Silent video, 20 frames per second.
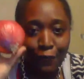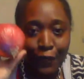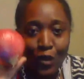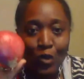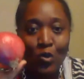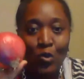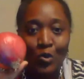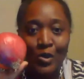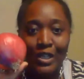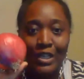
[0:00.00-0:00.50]

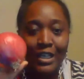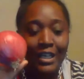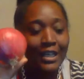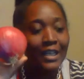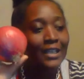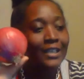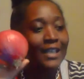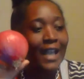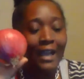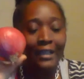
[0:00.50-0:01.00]
food
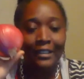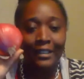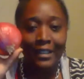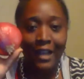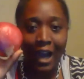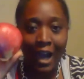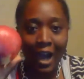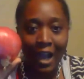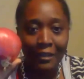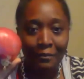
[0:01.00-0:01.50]
that
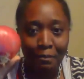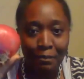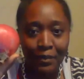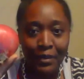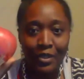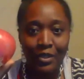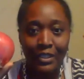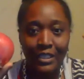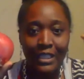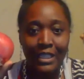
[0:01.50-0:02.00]
God
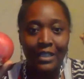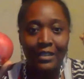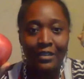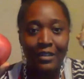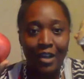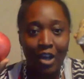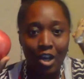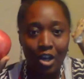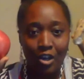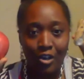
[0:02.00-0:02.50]
put in
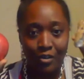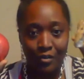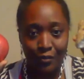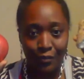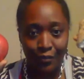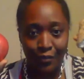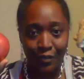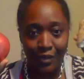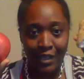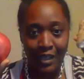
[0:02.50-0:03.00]
the earth.